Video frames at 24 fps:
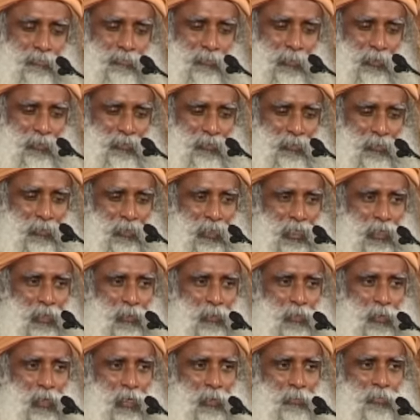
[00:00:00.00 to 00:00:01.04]
before they
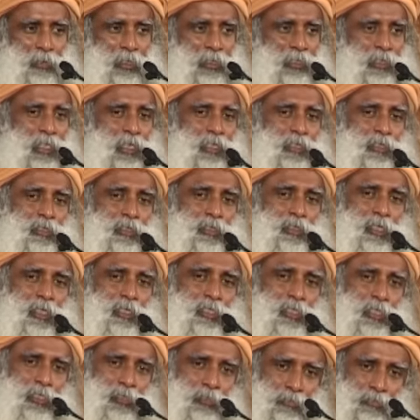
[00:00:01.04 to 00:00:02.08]
grow up, they
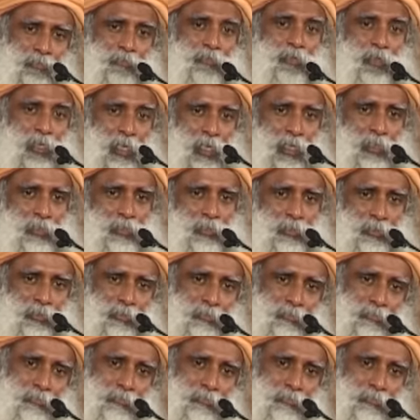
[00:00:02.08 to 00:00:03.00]
tend to forget.